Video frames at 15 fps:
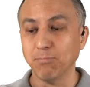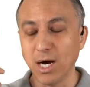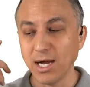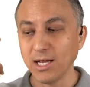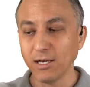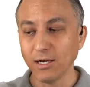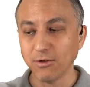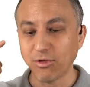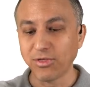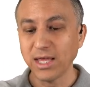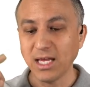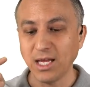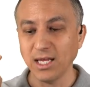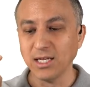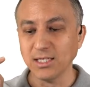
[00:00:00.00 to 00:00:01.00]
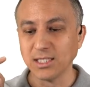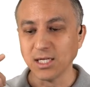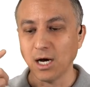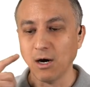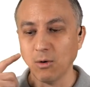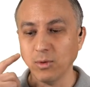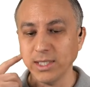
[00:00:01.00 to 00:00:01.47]
my thinking
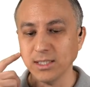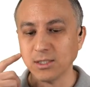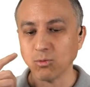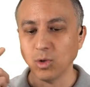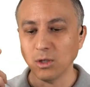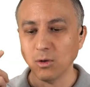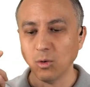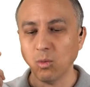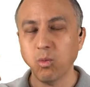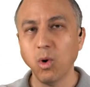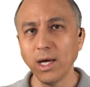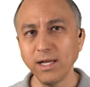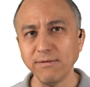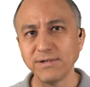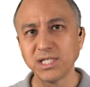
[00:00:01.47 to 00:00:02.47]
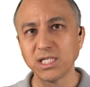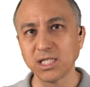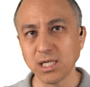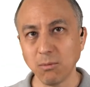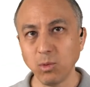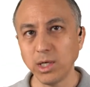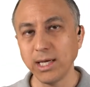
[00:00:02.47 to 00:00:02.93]
is always, well, what if
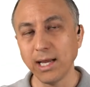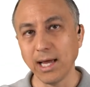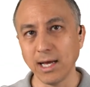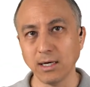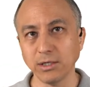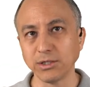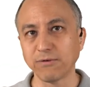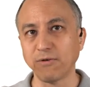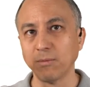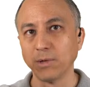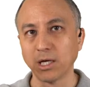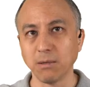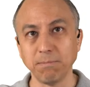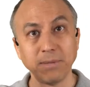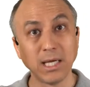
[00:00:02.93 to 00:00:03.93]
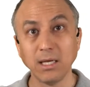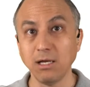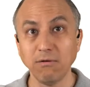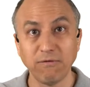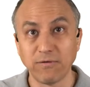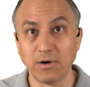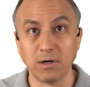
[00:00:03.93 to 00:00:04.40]
someone else from a
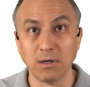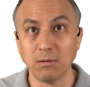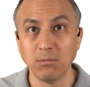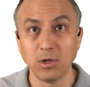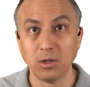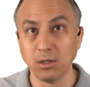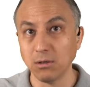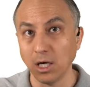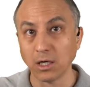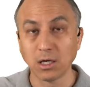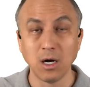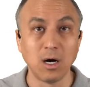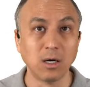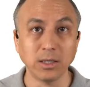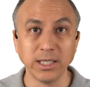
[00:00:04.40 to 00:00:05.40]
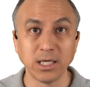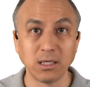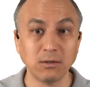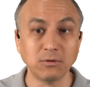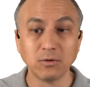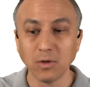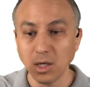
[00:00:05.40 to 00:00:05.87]
competing firm or a
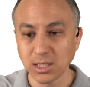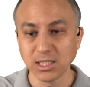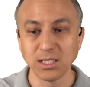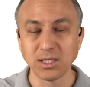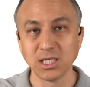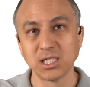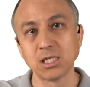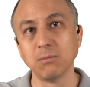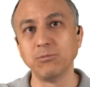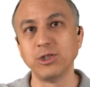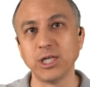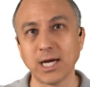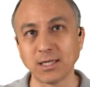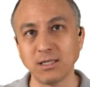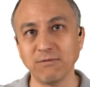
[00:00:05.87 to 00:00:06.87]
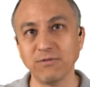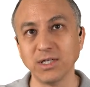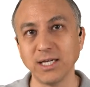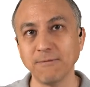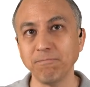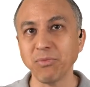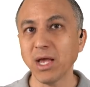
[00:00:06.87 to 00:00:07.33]
colleague looks at this
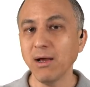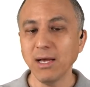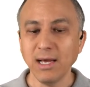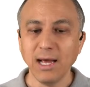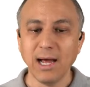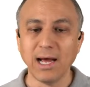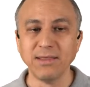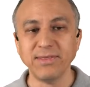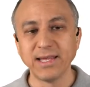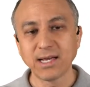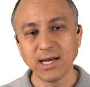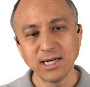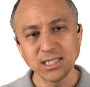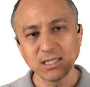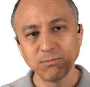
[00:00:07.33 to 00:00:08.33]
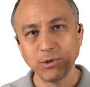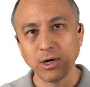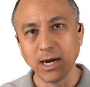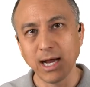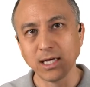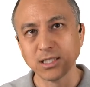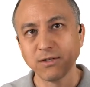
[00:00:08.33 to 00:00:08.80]
objectively? And the
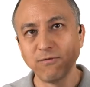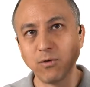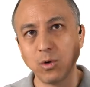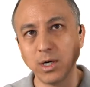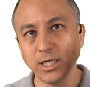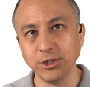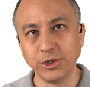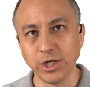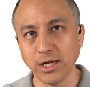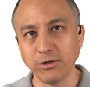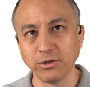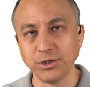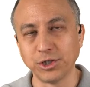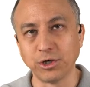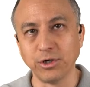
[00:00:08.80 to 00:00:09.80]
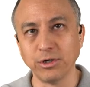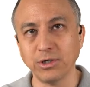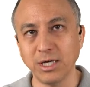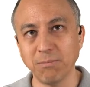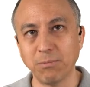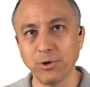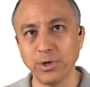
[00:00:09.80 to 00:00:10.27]
customer asks for a general
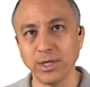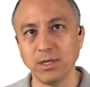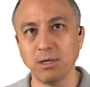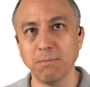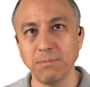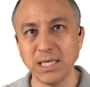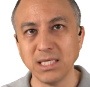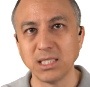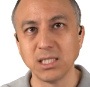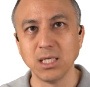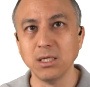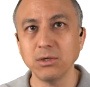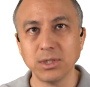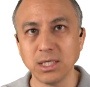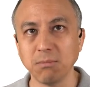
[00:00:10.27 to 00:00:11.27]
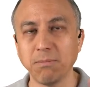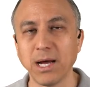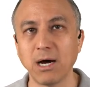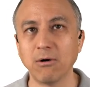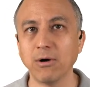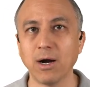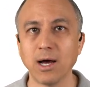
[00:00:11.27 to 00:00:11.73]
journal import into BC using
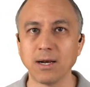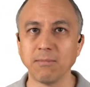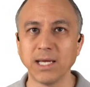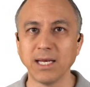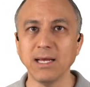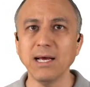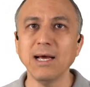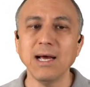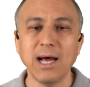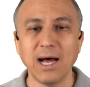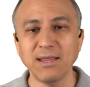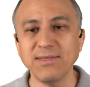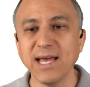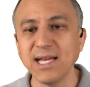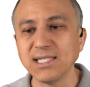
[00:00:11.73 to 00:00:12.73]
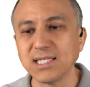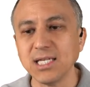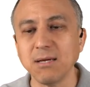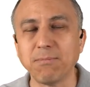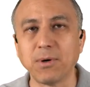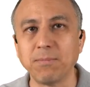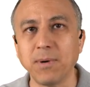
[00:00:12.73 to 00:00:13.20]
Power Automate, and they
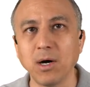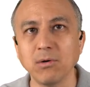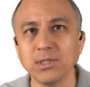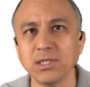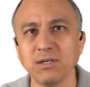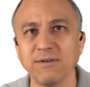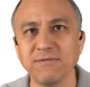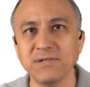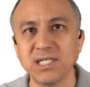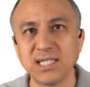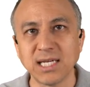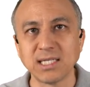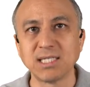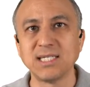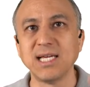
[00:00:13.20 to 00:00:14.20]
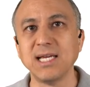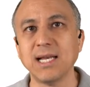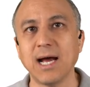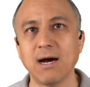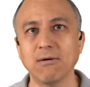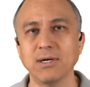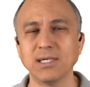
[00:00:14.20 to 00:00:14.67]
see a proposal of
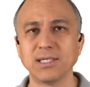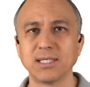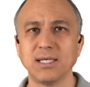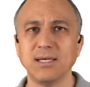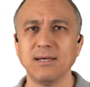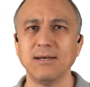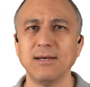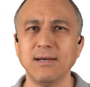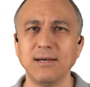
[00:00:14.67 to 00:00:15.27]
16 hours.